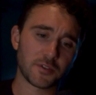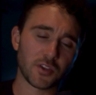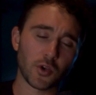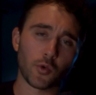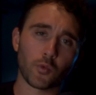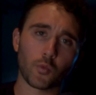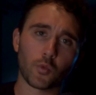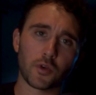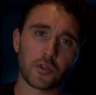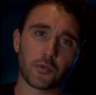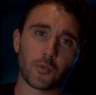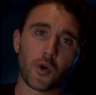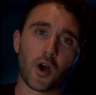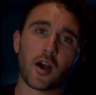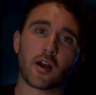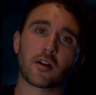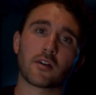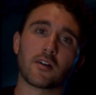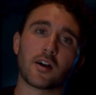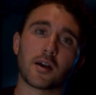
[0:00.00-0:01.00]
So with
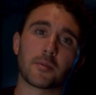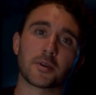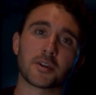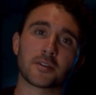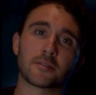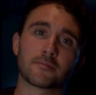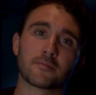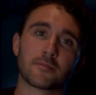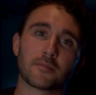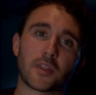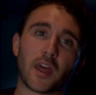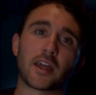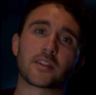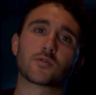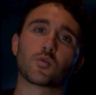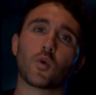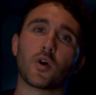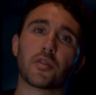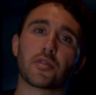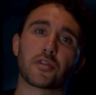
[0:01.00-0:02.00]
rock climbing,
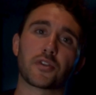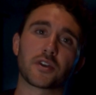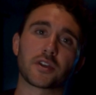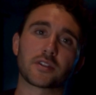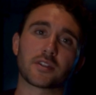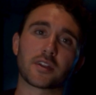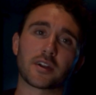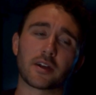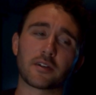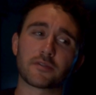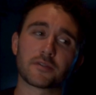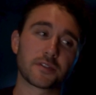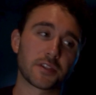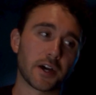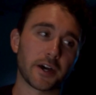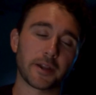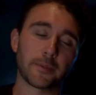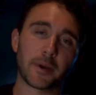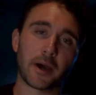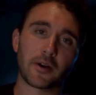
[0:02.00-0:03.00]
that's one thing that I've
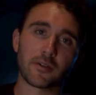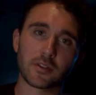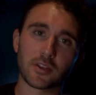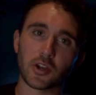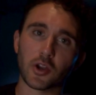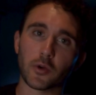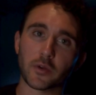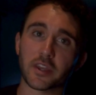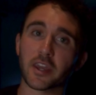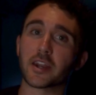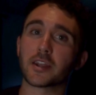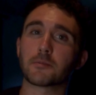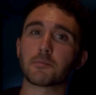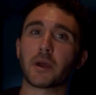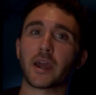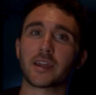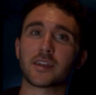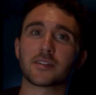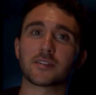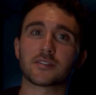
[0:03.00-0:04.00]
thought about,
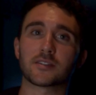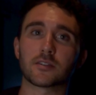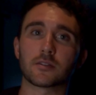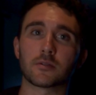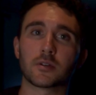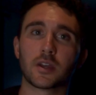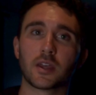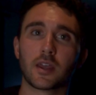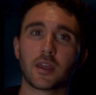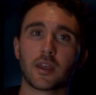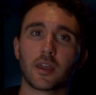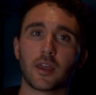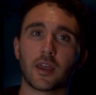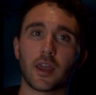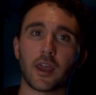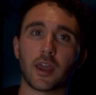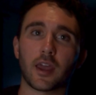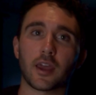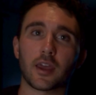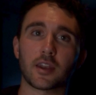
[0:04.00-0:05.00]
getting back into.
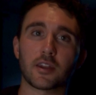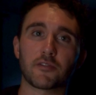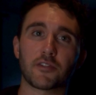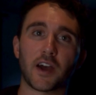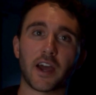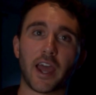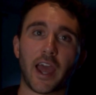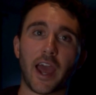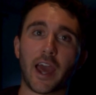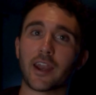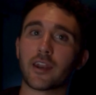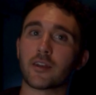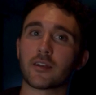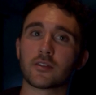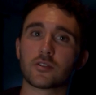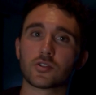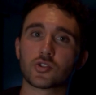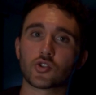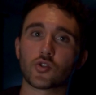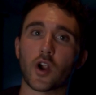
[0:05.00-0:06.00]
And if I
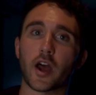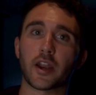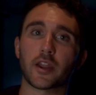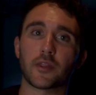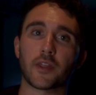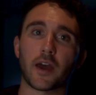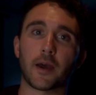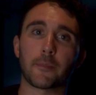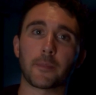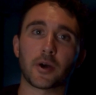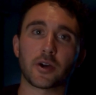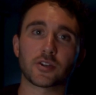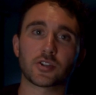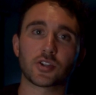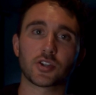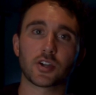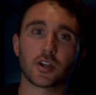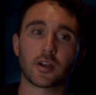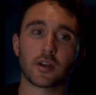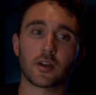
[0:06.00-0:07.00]
hadn't tried it that
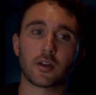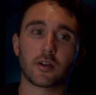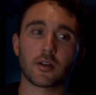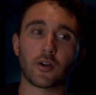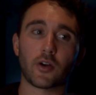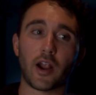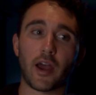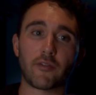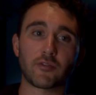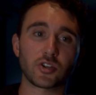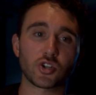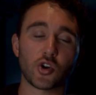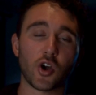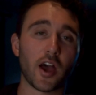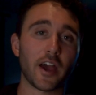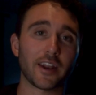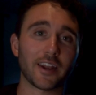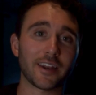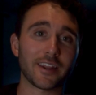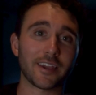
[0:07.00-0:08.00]
much or haven't
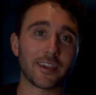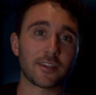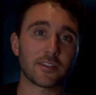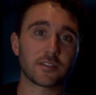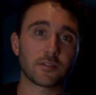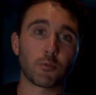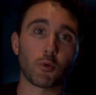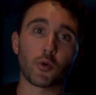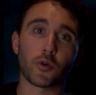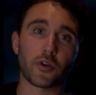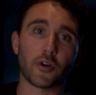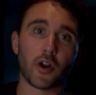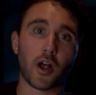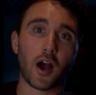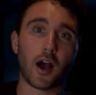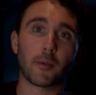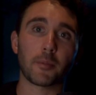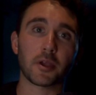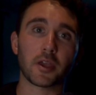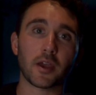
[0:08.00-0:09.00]
tried any sport or
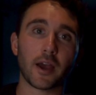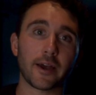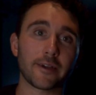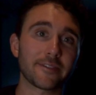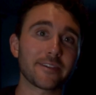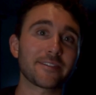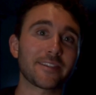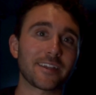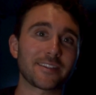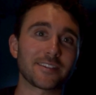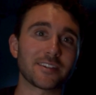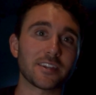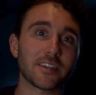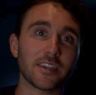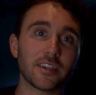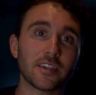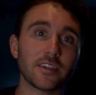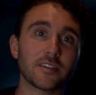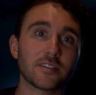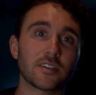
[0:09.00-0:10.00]
hobby, I think that's
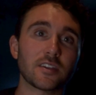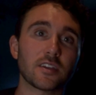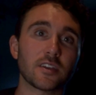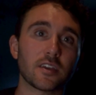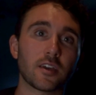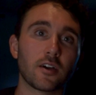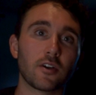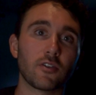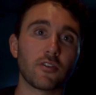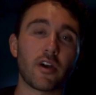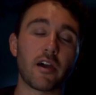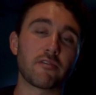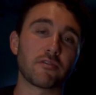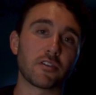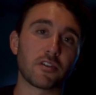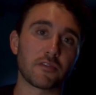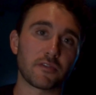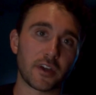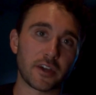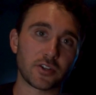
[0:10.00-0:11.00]
an easy
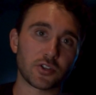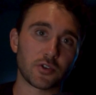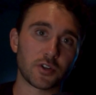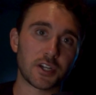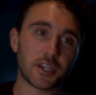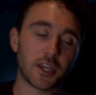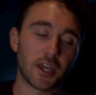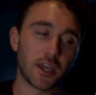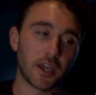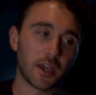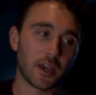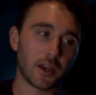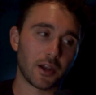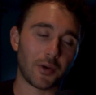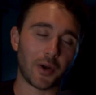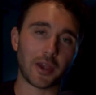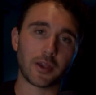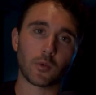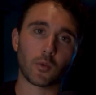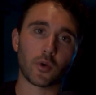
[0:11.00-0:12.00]
level of entry,
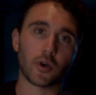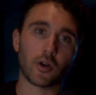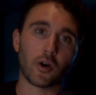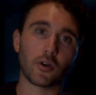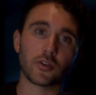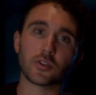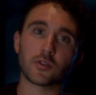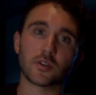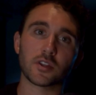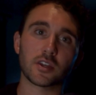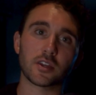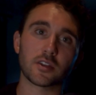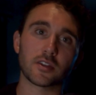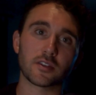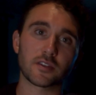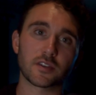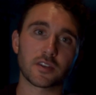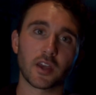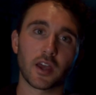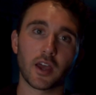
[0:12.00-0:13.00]
right? Where all you
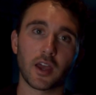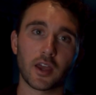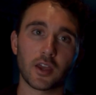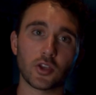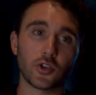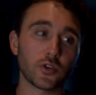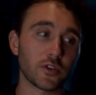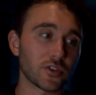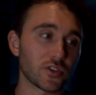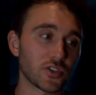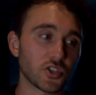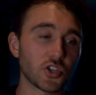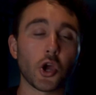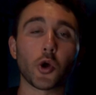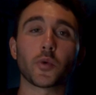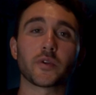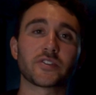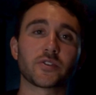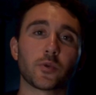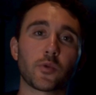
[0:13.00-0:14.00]
need is you can just
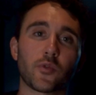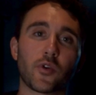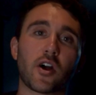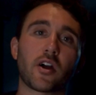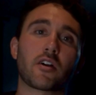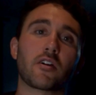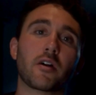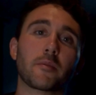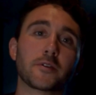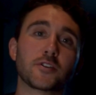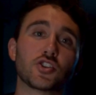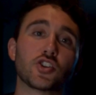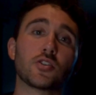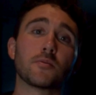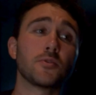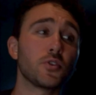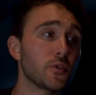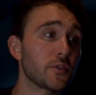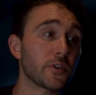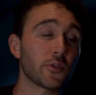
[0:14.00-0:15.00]
go into a rock climbing
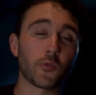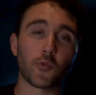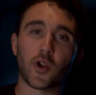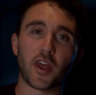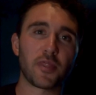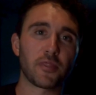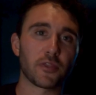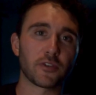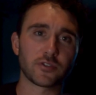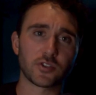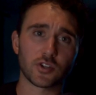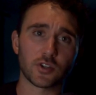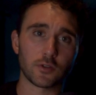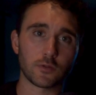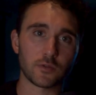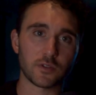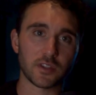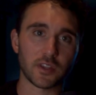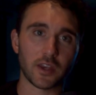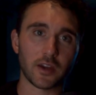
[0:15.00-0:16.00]
gym. You can rent the
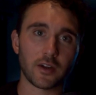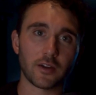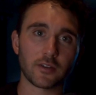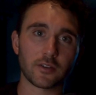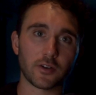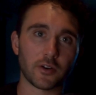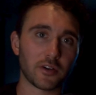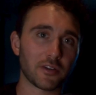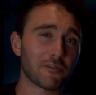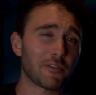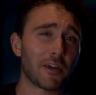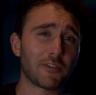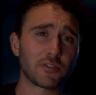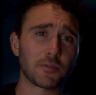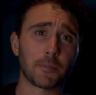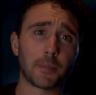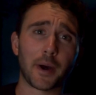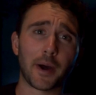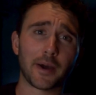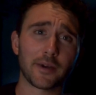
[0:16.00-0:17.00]
shoes there. You don't even
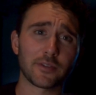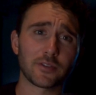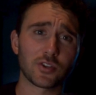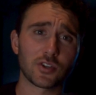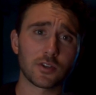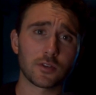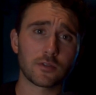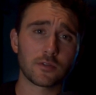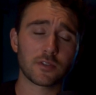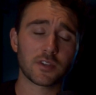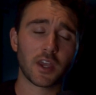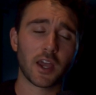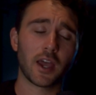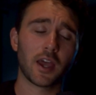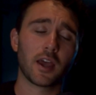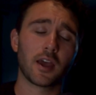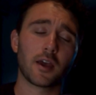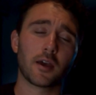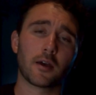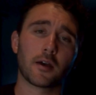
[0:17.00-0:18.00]
have to buy the shoes.
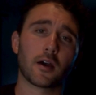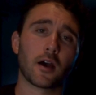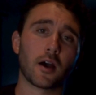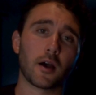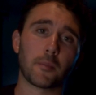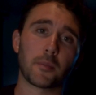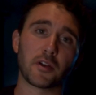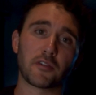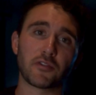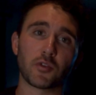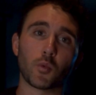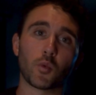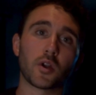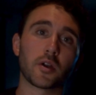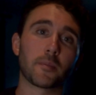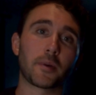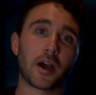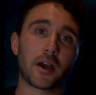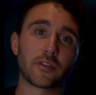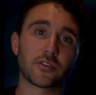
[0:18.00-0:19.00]
But if you
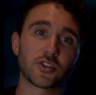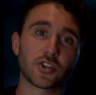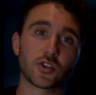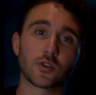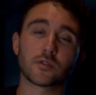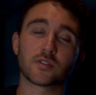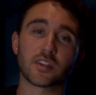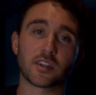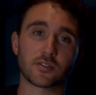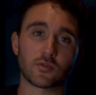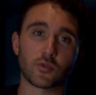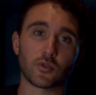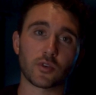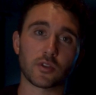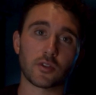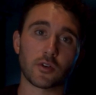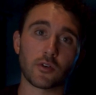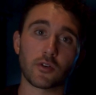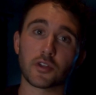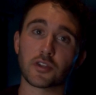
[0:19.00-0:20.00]
want to buy the shoes, that's
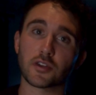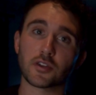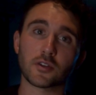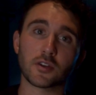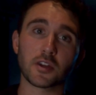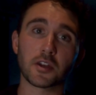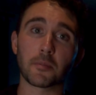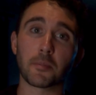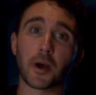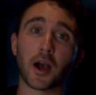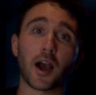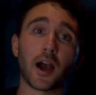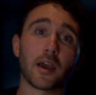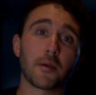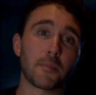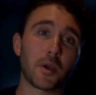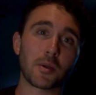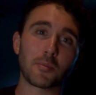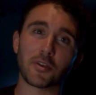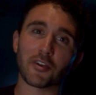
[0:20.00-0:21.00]
really the only thing you need to
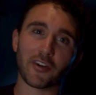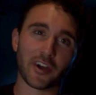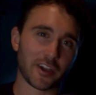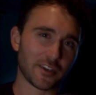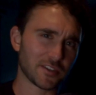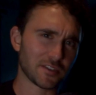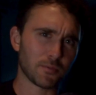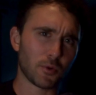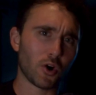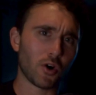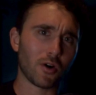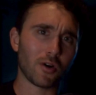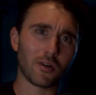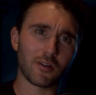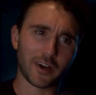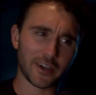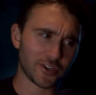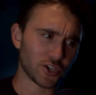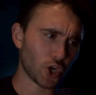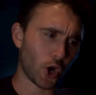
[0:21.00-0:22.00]
buy. Maybe like a
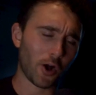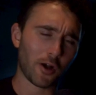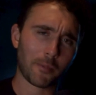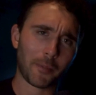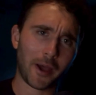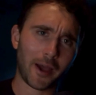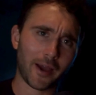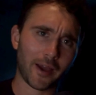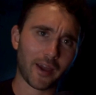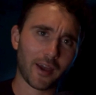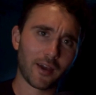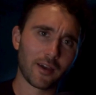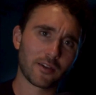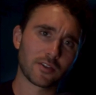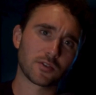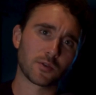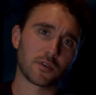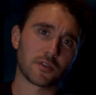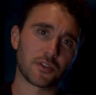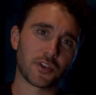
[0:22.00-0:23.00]
small like chalk bag
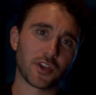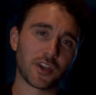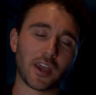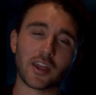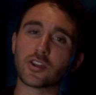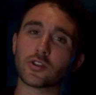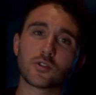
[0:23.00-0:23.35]
sort of thing.